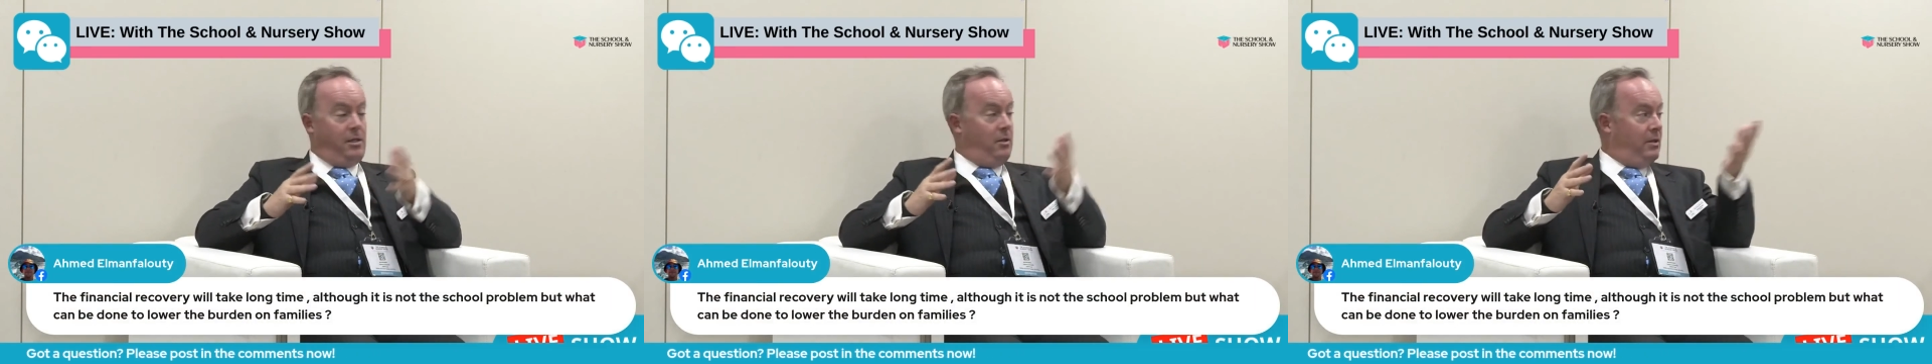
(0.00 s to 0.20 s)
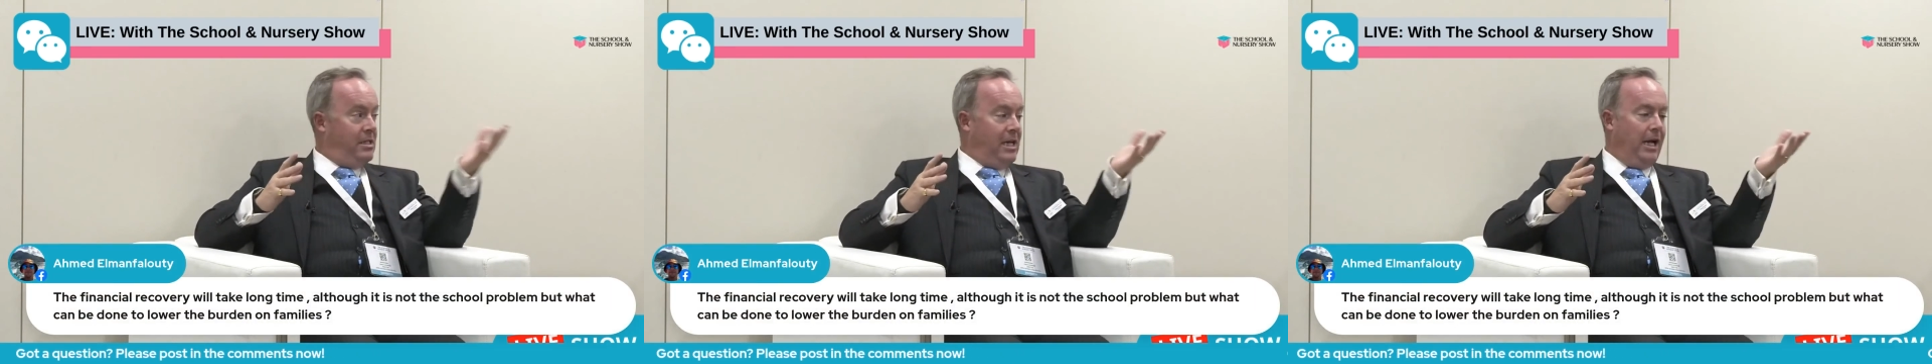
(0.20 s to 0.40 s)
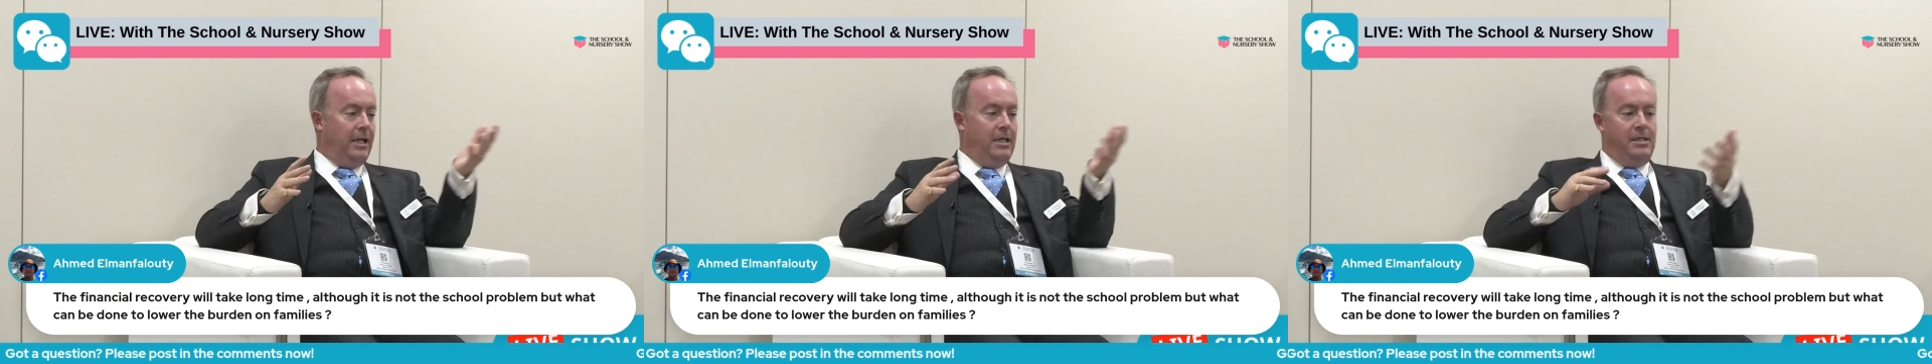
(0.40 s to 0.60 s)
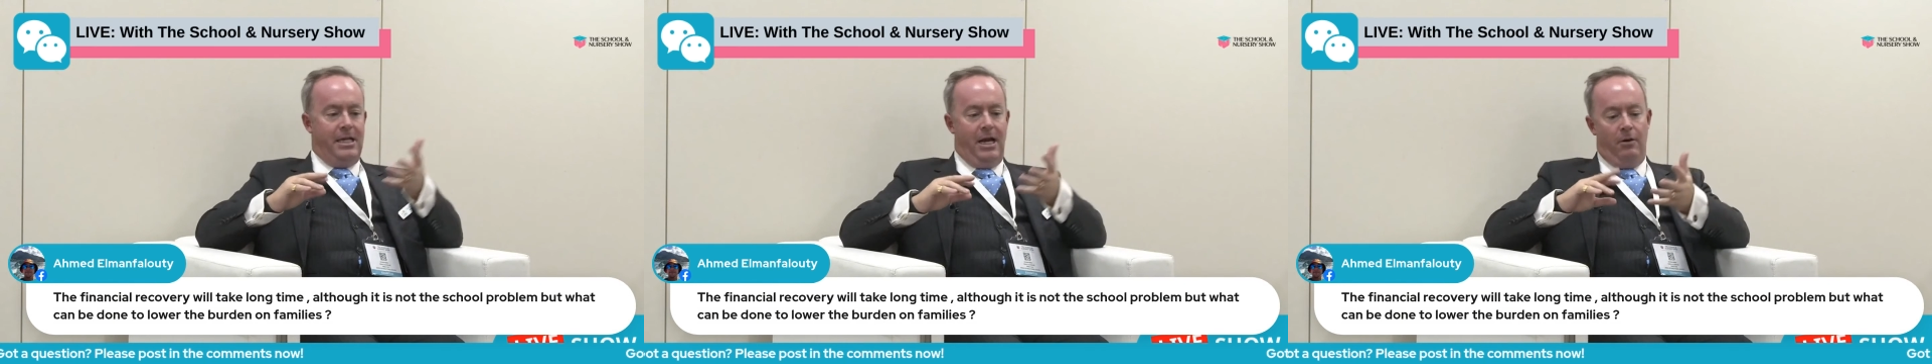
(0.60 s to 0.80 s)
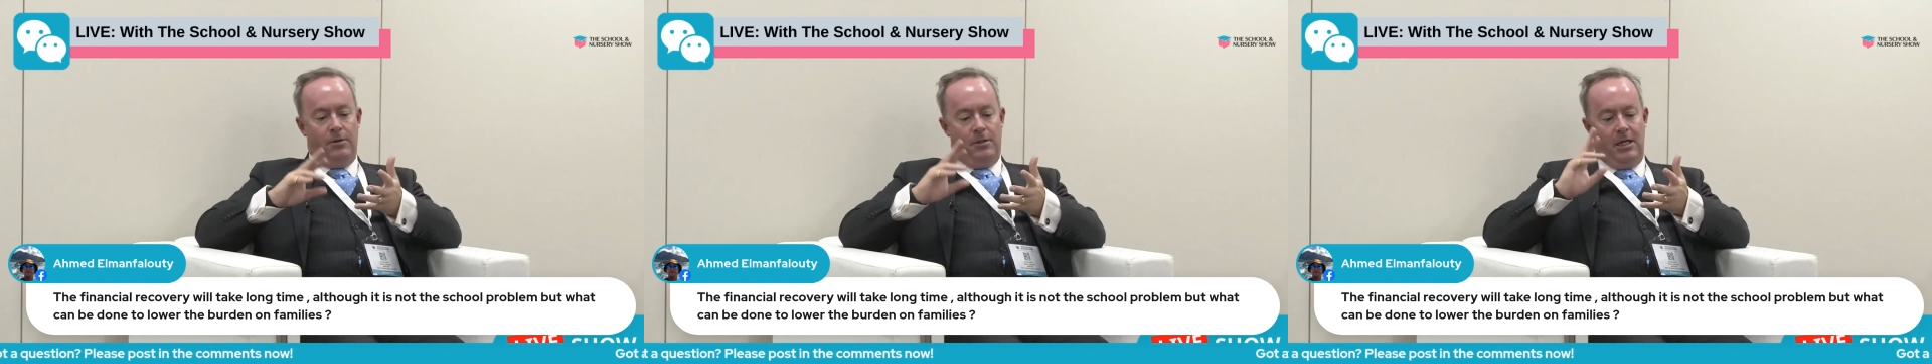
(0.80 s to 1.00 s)
So exactly as
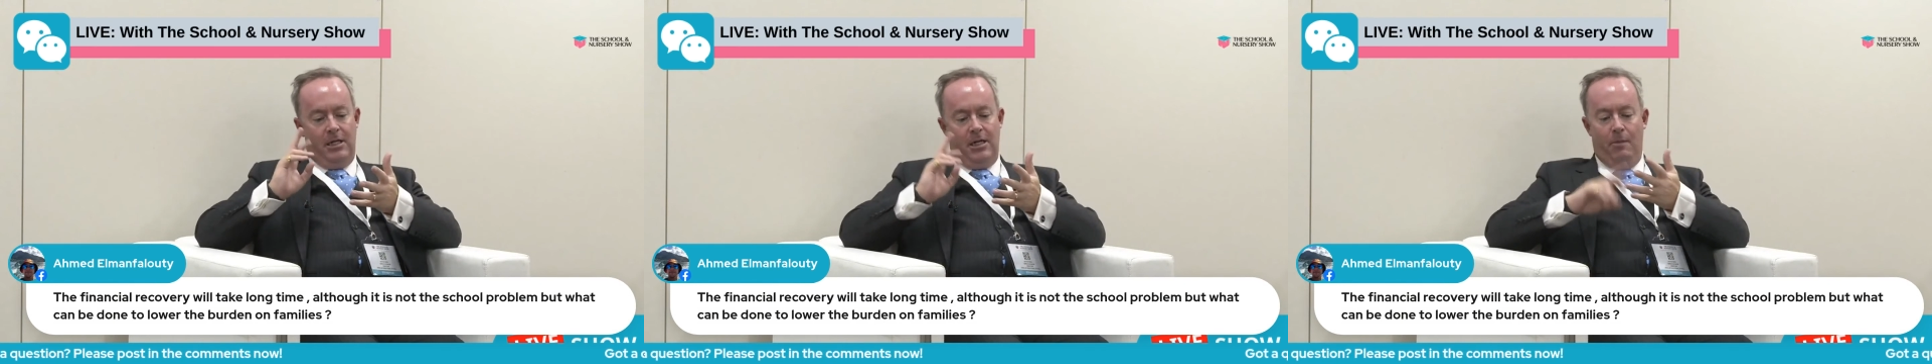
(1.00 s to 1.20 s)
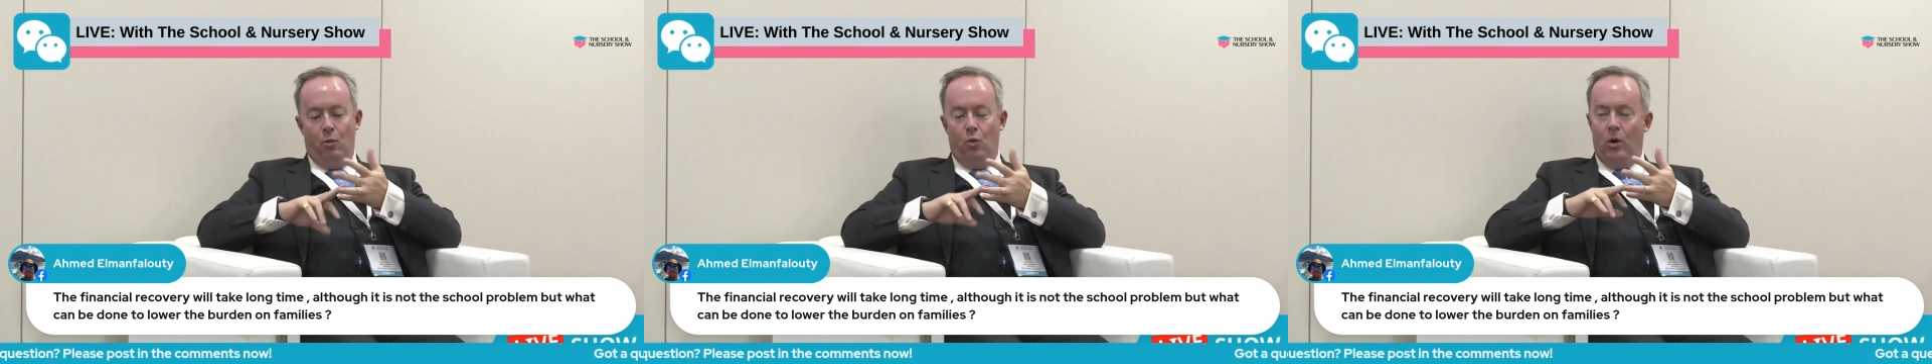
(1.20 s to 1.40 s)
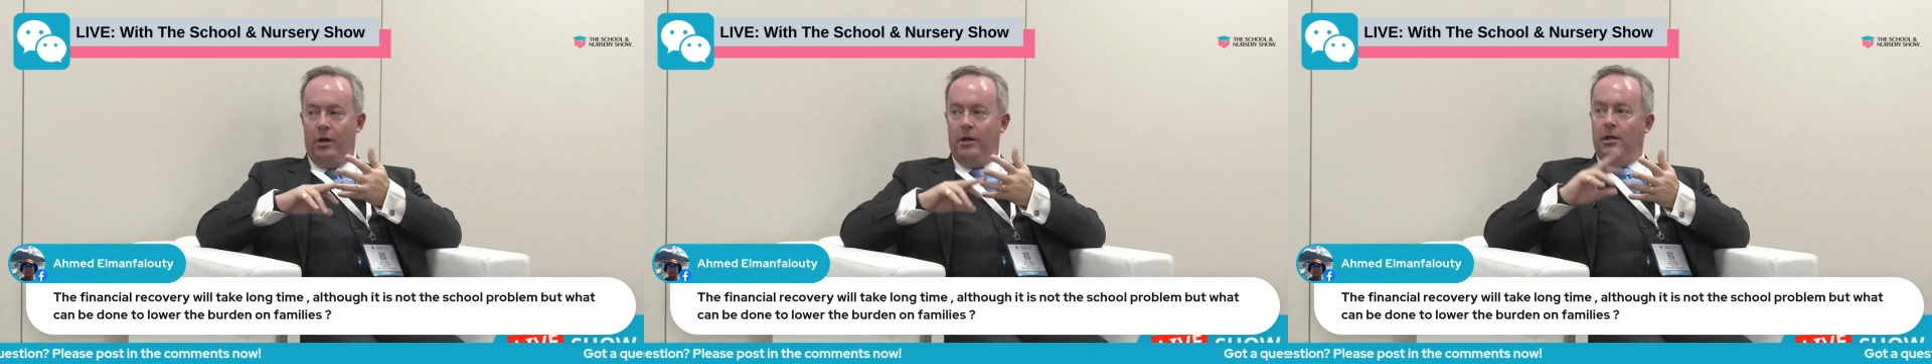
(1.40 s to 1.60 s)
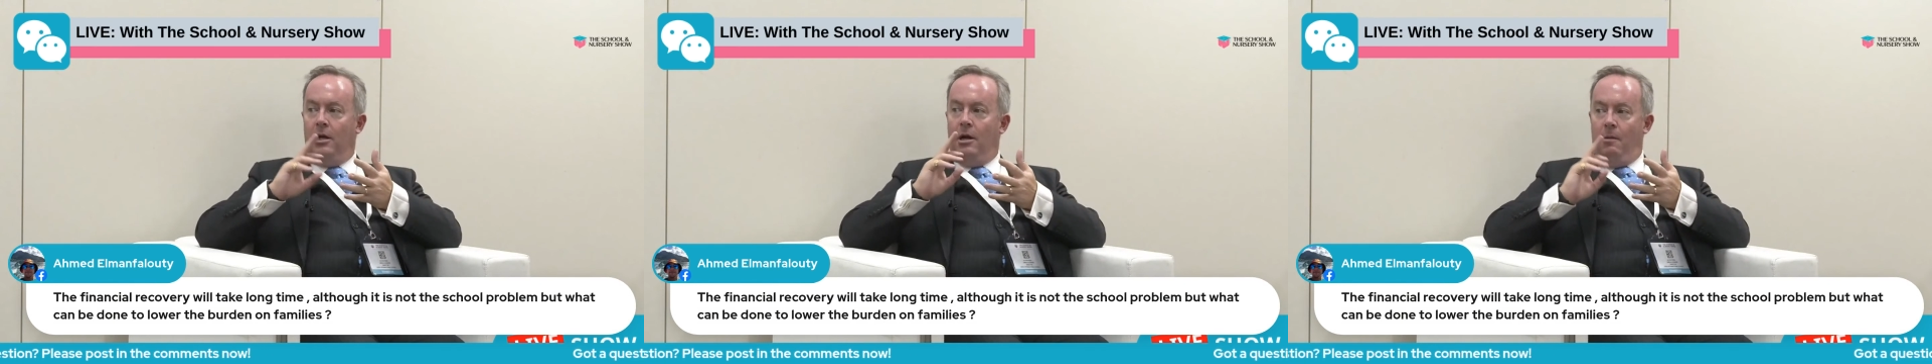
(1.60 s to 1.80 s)
Darren said, number one,